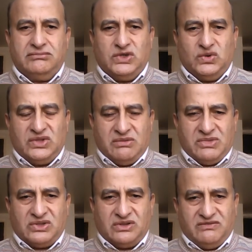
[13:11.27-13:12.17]
good
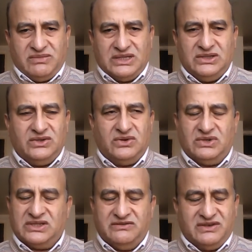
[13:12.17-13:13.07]
amount of money or
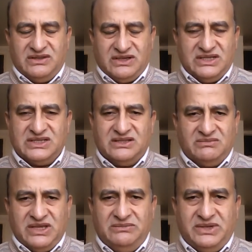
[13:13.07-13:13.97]
whatever the reason
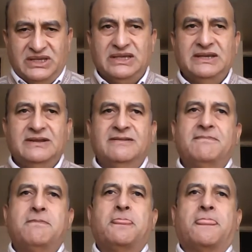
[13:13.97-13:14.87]
may be,
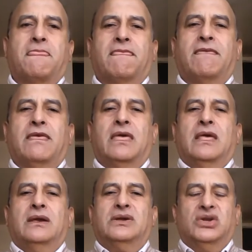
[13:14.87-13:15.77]

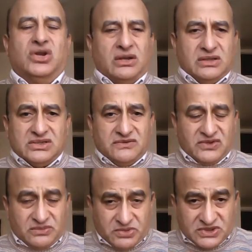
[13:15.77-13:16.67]
regardless of
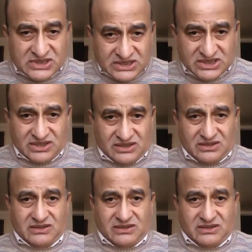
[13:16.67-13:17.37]
your position,